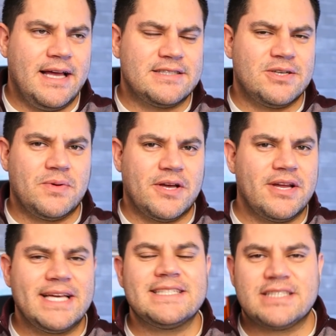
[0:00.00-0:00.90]
And so they're
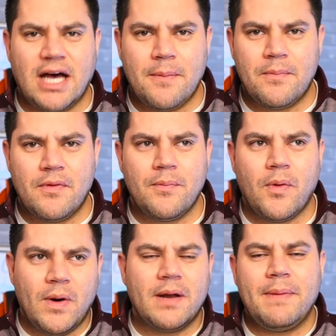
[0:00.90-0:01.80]
gonna get some.
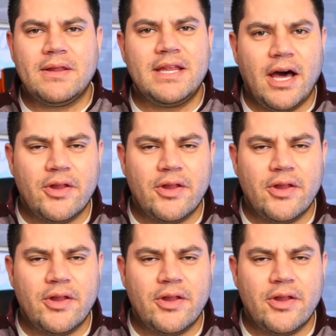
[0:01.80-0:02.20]
But what about the